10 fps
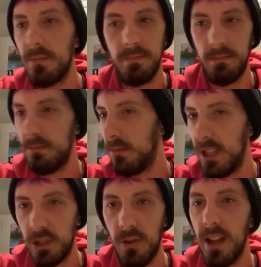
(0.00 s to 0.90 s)

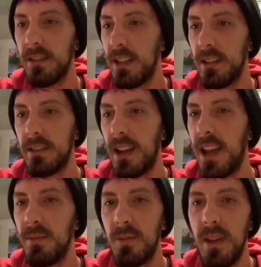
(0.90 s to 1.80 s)
that transcends
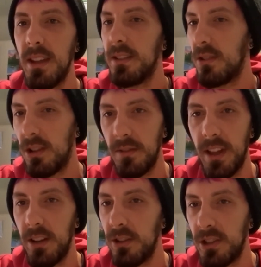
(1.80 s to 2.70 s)
time, space, and all that
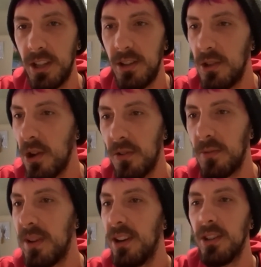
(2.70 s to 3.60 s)
other shit. You go
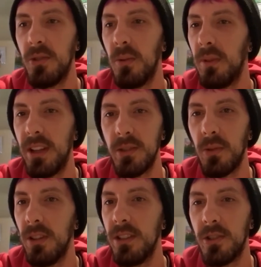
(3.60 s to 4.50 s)
from here to a place where
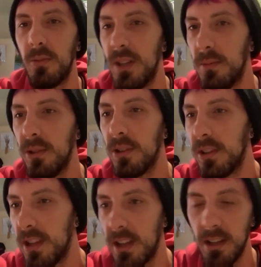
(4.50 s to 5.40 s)
lizard people are a
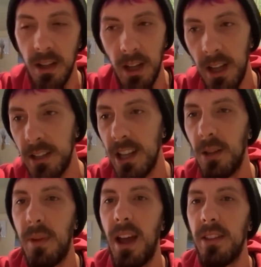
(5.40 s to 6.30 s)
thing.
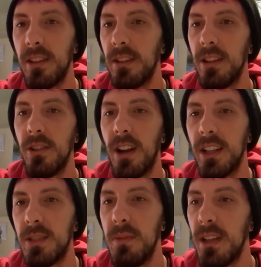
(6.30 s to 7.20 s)
Telepathically, you're not
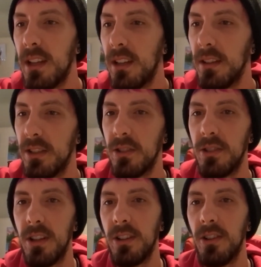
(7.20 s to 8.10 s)
speaking in lizard
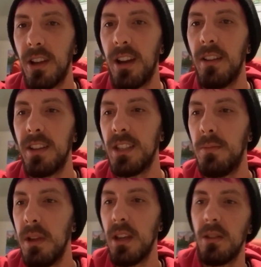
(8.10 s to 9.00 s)
tongue. You're kind of like
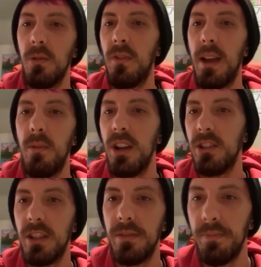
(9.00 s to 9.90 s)
speaking through
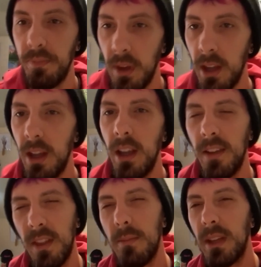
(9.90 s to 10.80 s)
vibration. If
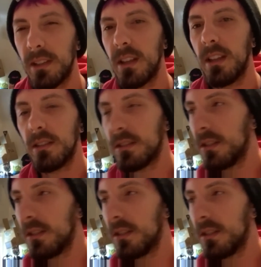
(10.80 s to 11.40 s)
that makes sense.